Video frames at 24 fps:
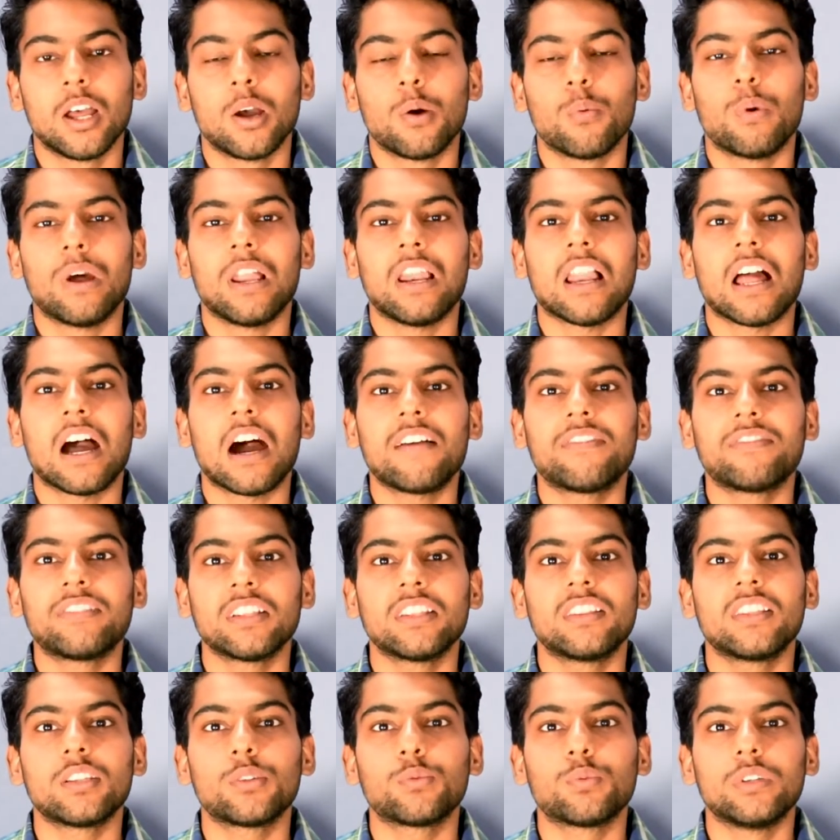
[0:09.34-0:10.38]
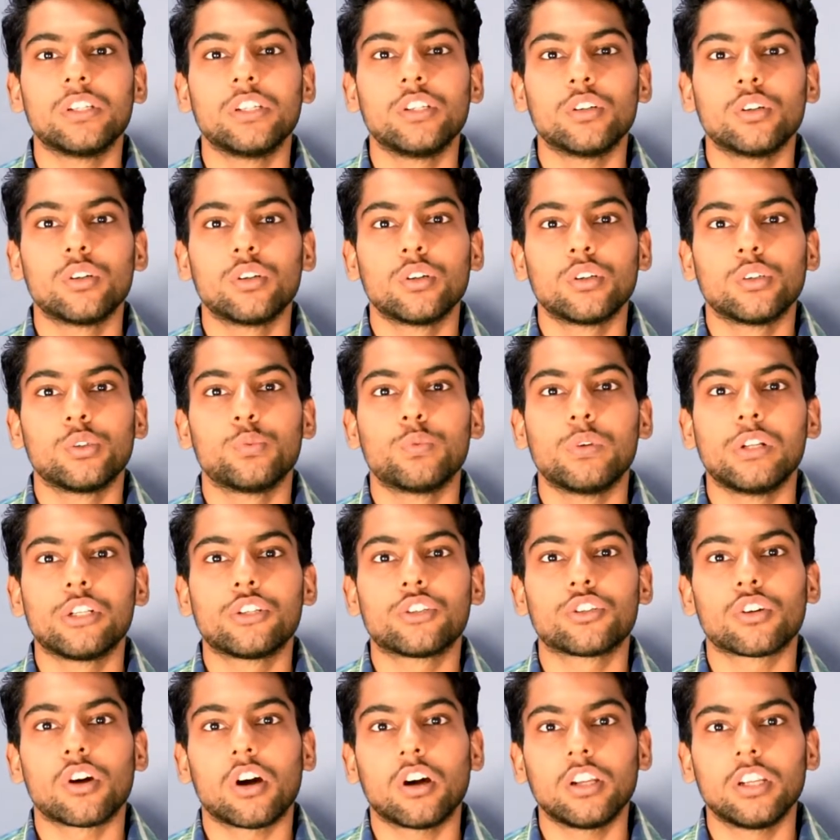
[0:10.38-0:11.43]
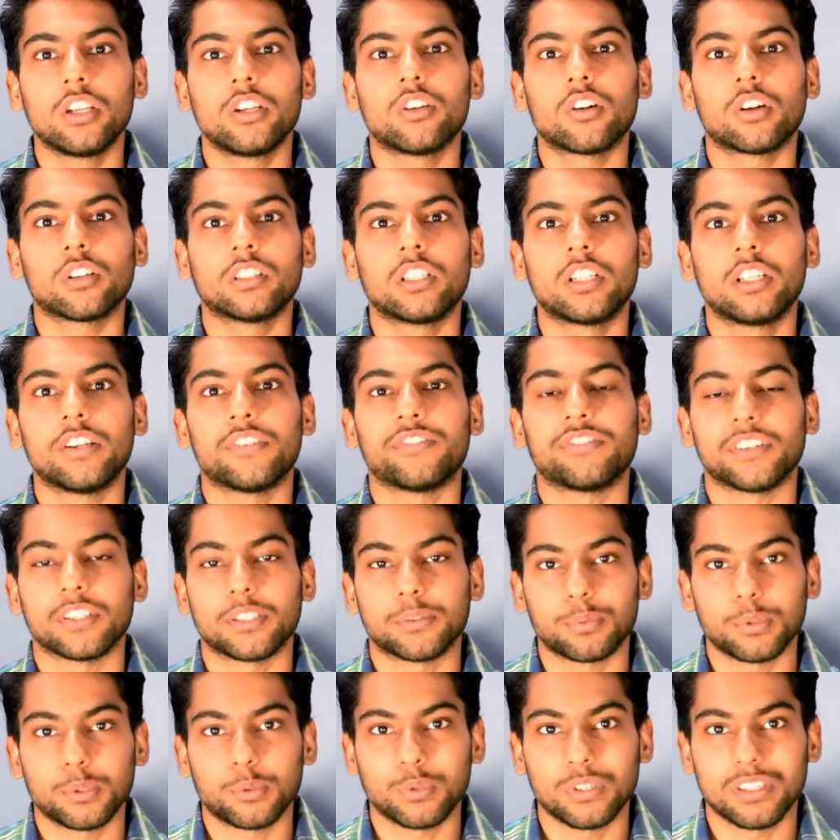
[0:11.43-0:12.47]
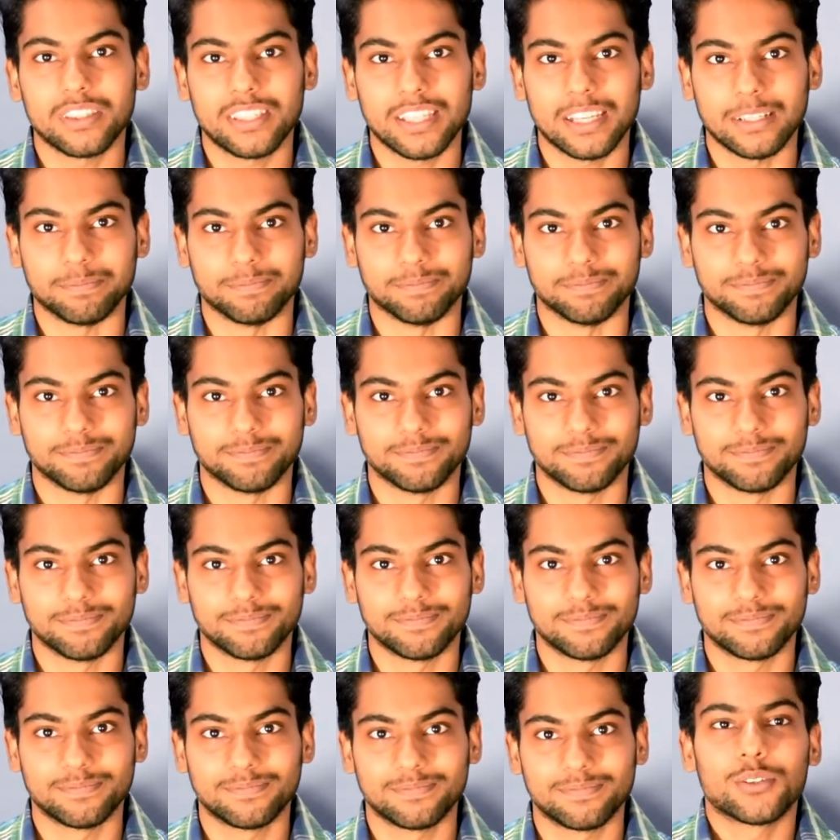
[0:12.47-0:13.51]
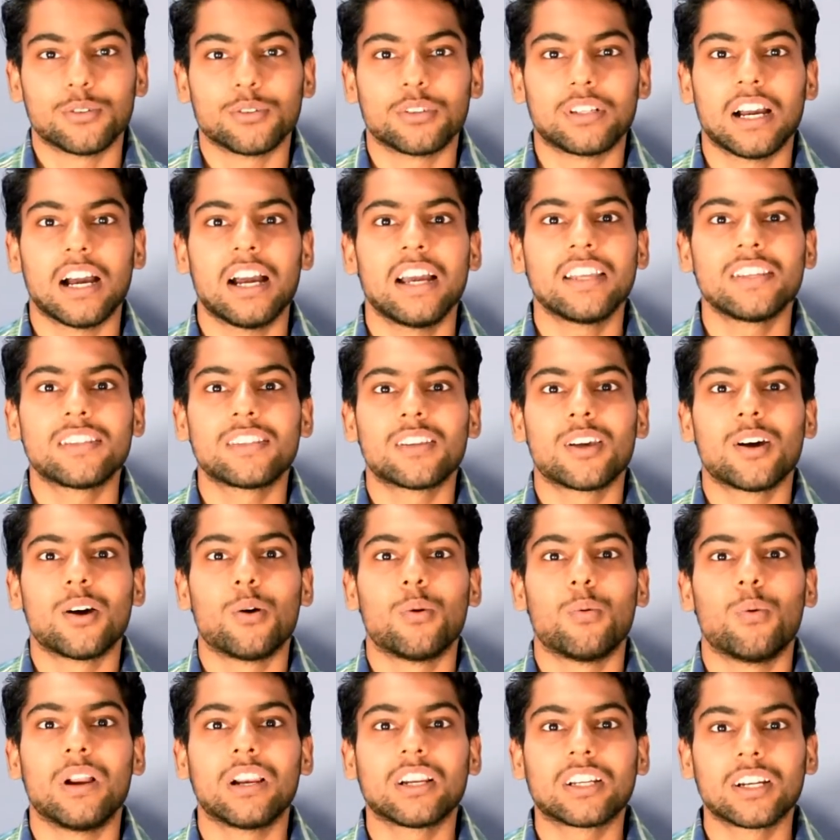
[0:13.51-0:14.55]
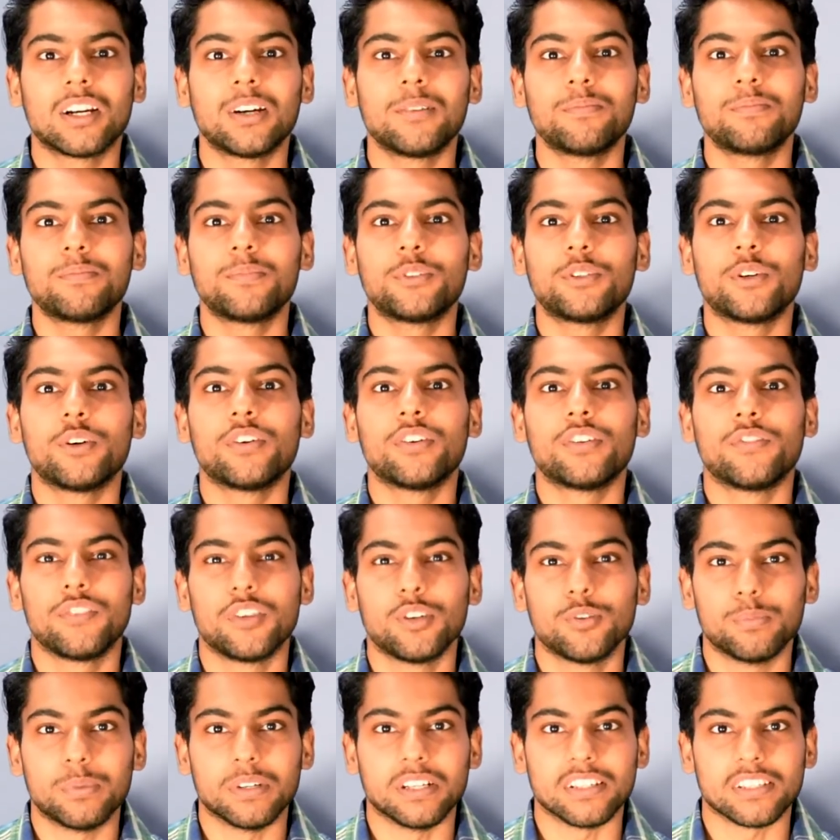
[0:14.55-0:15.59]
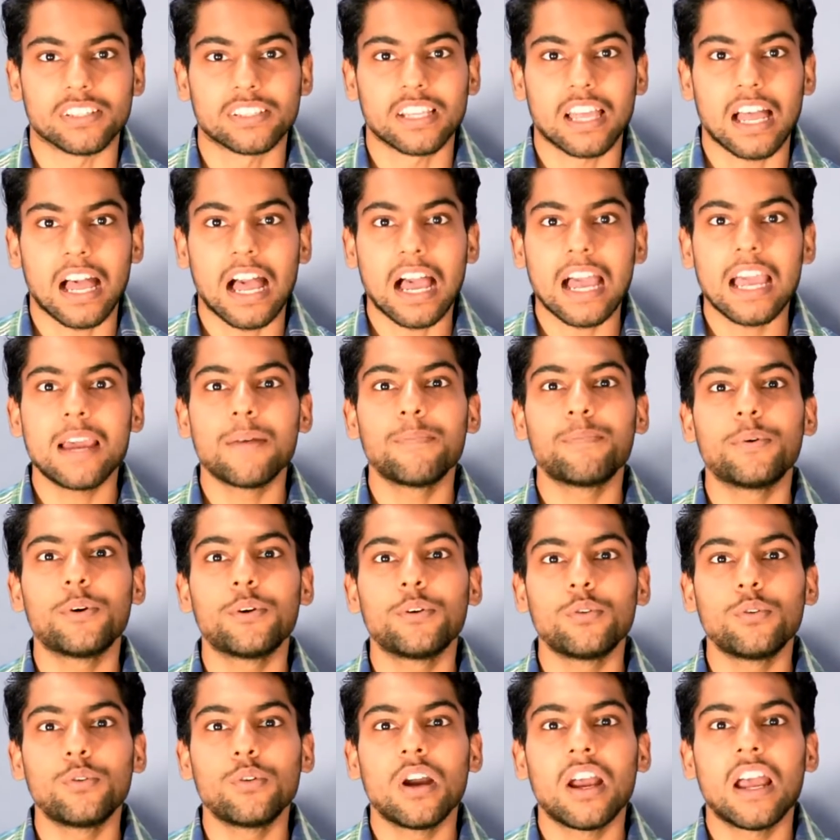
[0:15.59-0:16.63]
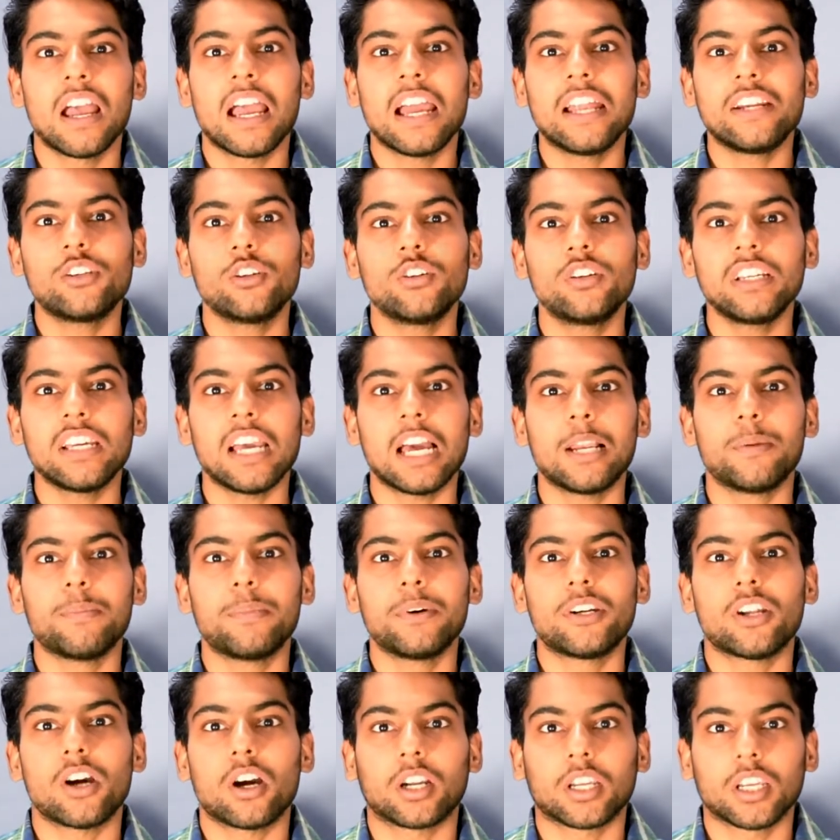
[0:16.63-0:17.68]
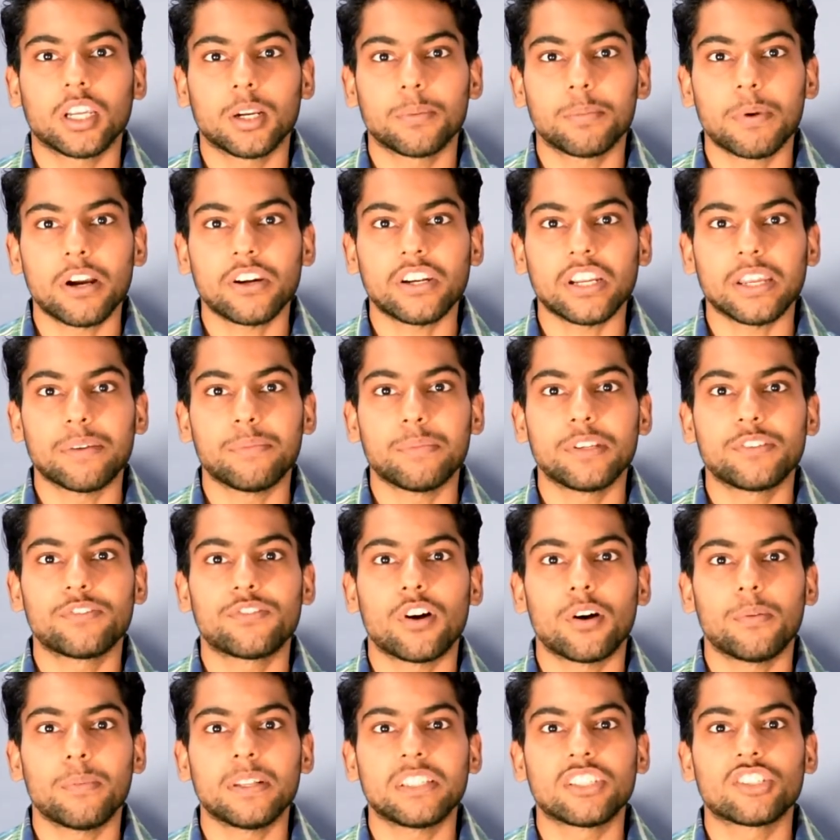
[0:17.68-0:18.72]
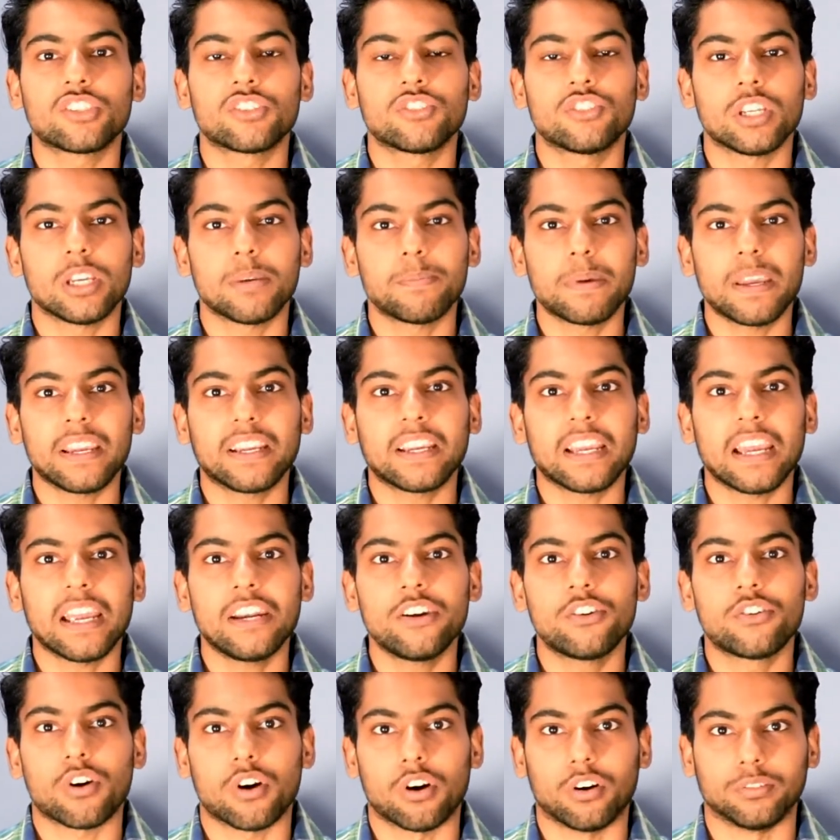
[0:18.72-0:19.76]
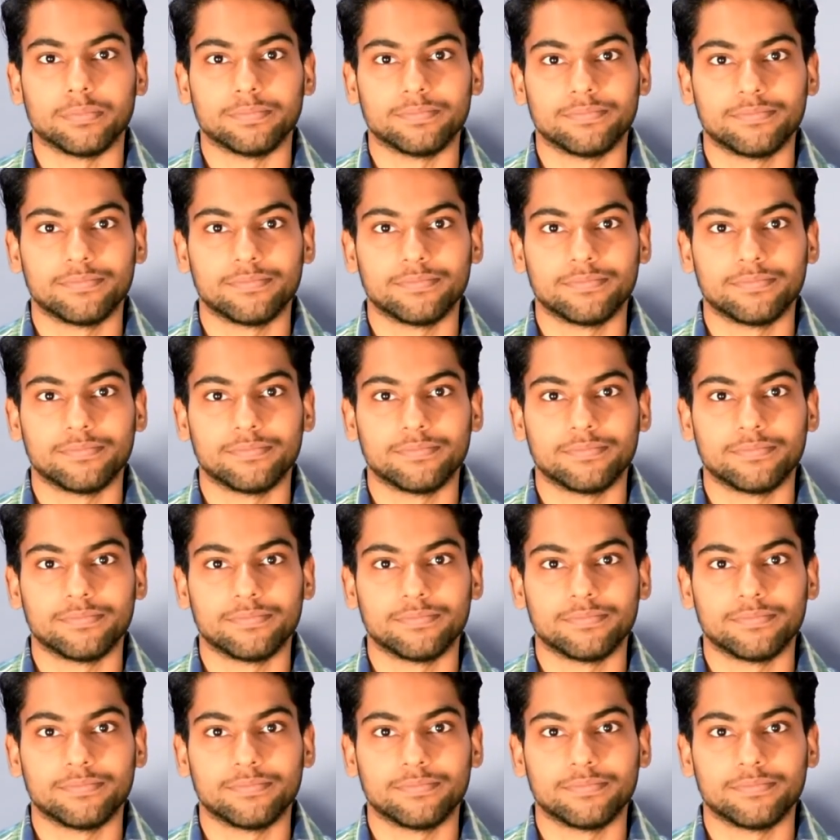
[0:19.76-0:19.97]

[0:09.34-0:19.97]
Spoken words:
Well, after this video, you will surely know the difference between them. So guys, welcome to Review Buzz. I am Puru and today I'll be talking about image formats JPEG and RAW.